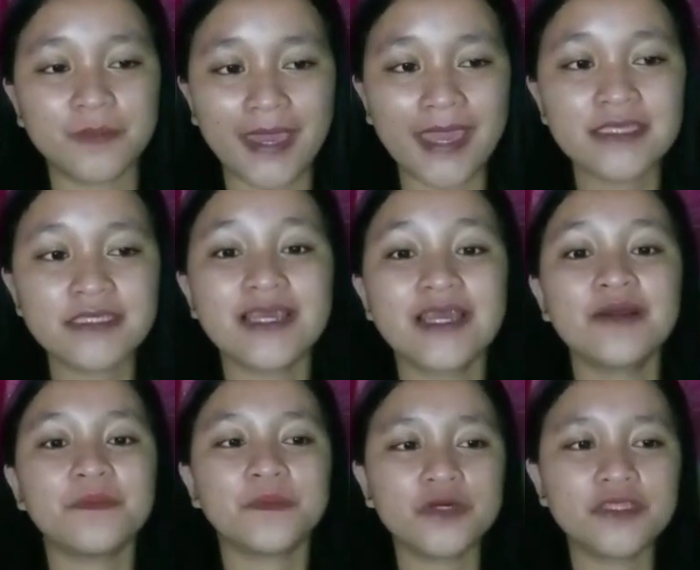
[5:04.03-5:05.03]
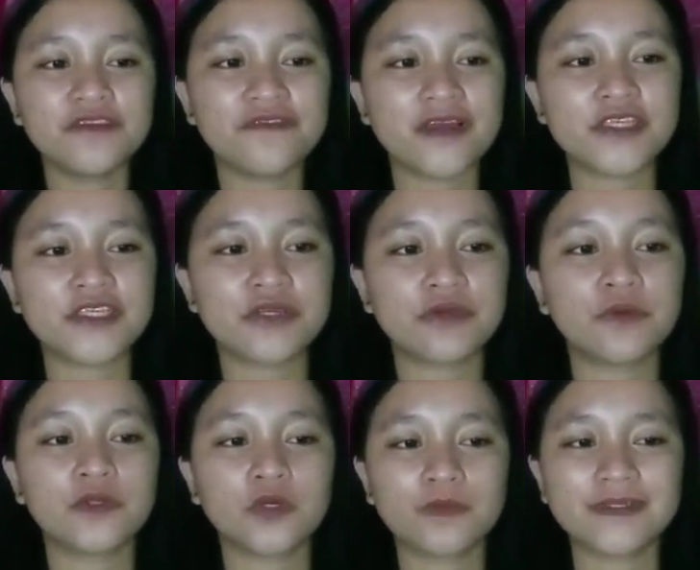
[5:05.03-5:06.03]
Base,
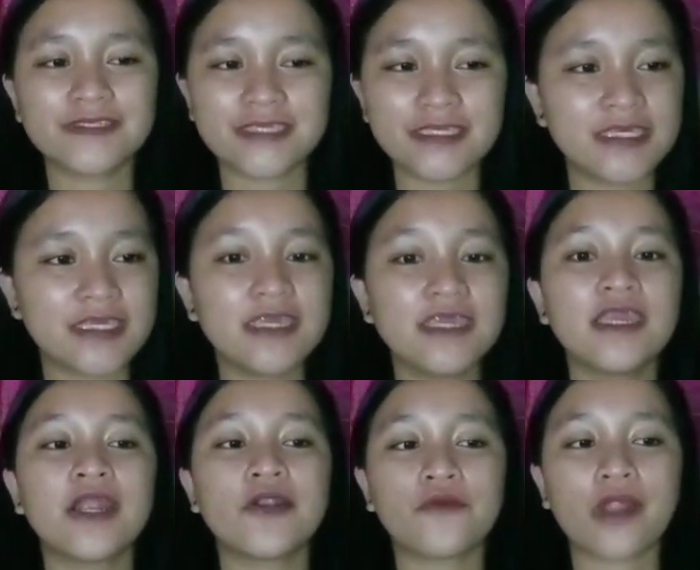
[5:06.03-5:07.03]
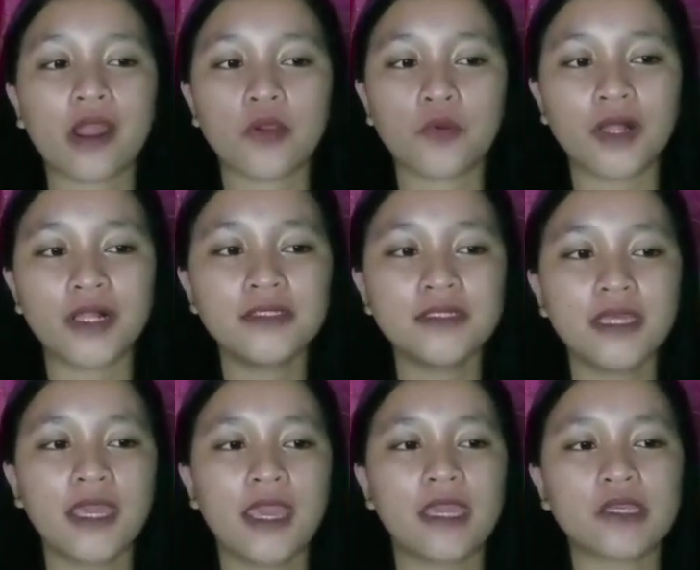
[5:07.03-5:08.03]
Bonifacio Global City, Rockwell,
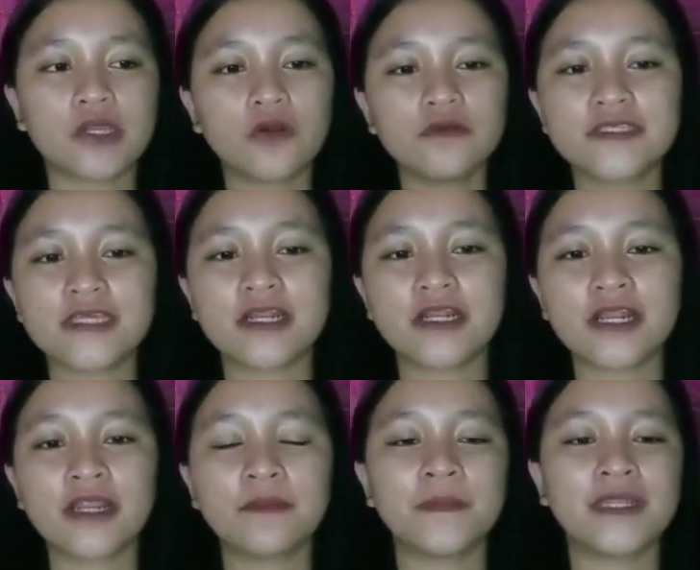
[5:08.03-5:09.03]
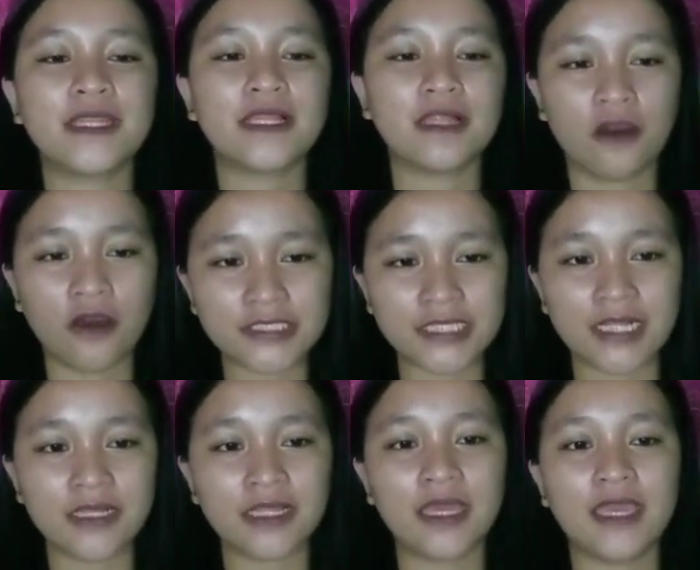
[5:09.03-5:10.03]
Eco Center, Manila
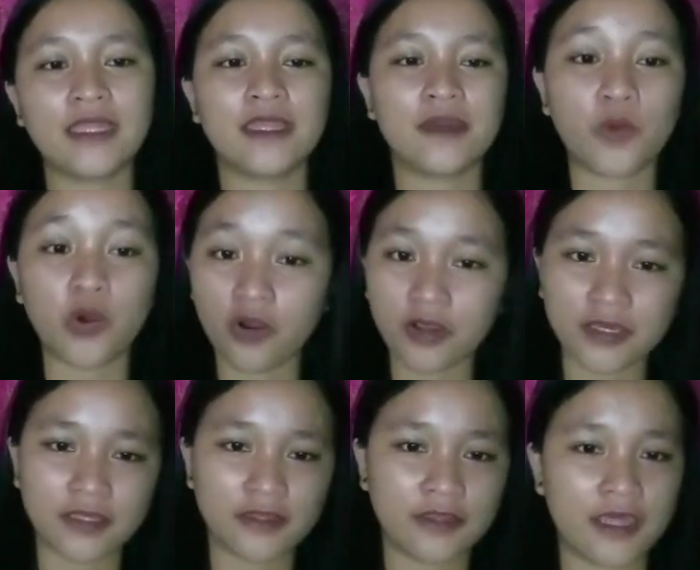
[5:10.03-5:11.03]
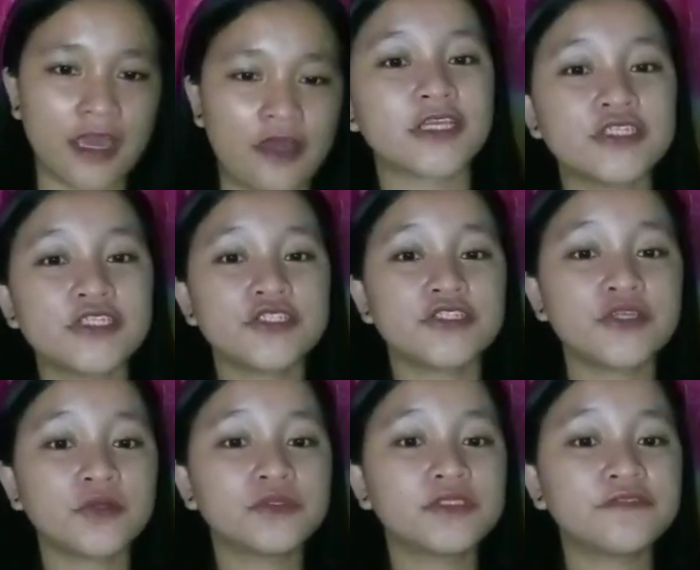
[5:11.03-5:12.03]
Hotel, and among the others.
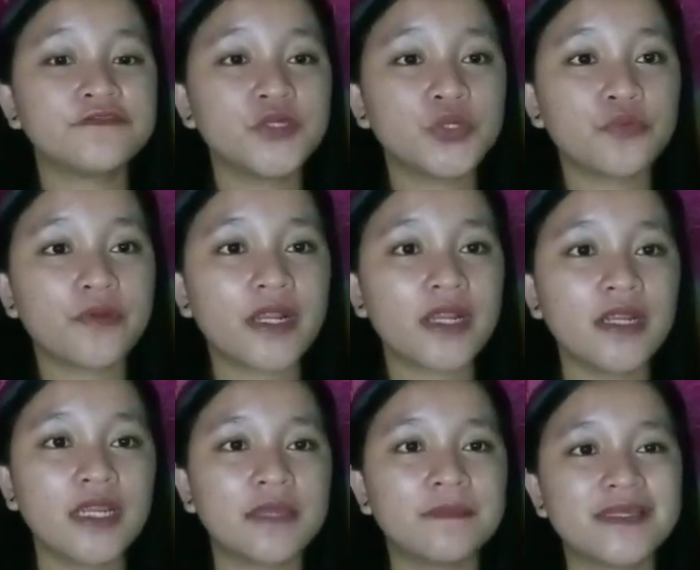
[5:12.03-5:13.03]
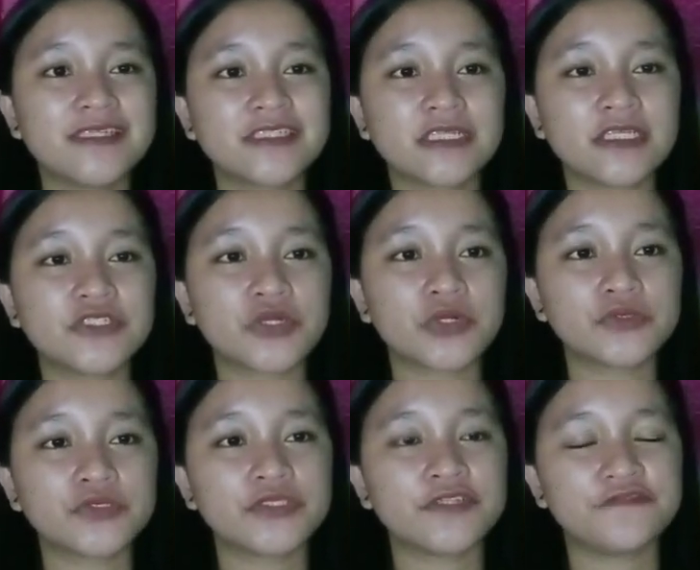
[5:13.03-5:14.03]
So the viewer immediately
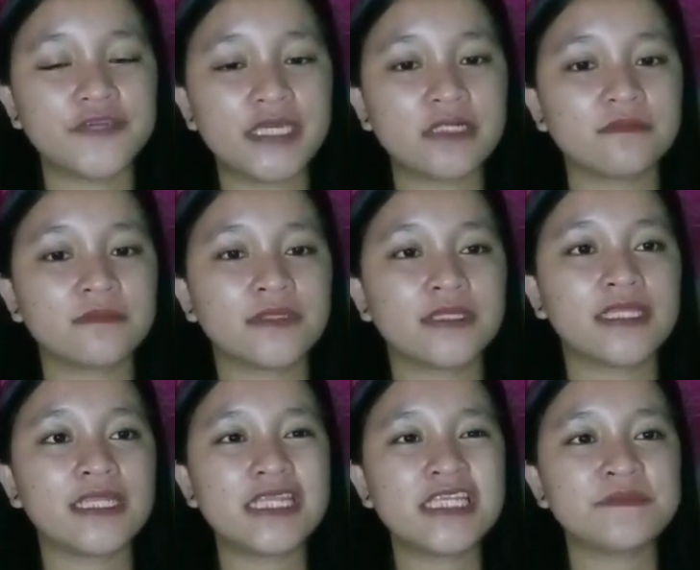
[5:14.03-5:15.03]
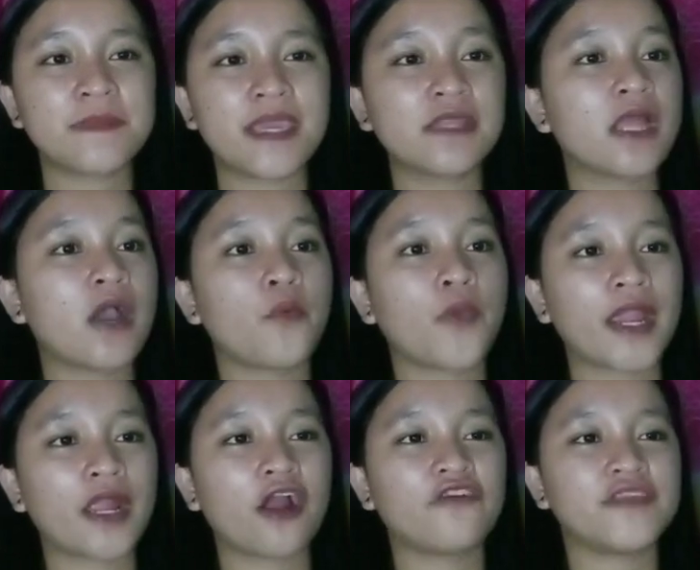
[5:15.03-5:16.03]
drawn to the film that it is made
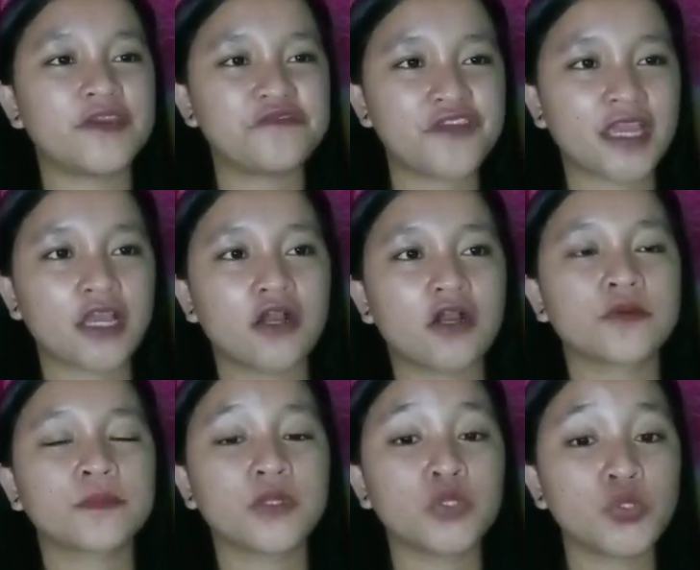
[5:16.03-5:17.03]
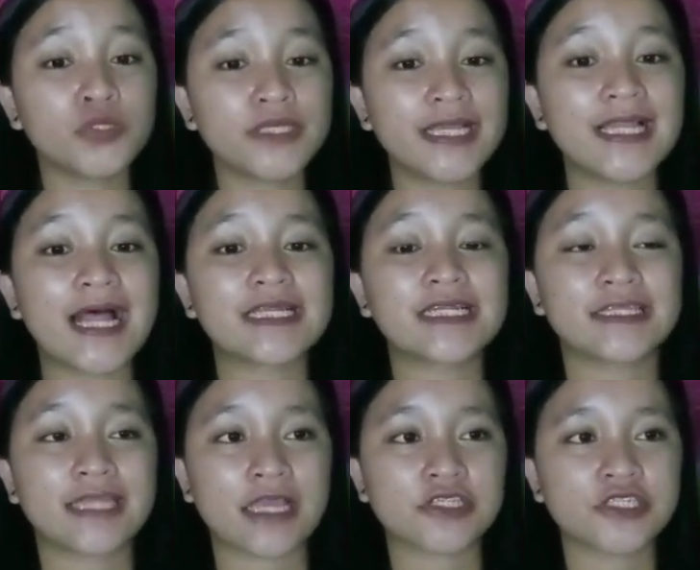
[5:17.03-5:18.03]
aware of the effect of colonial
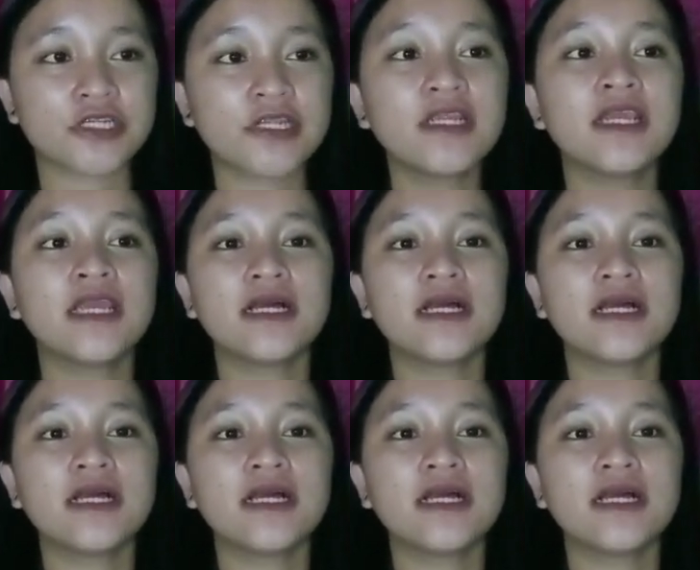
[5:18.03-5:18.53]
architecture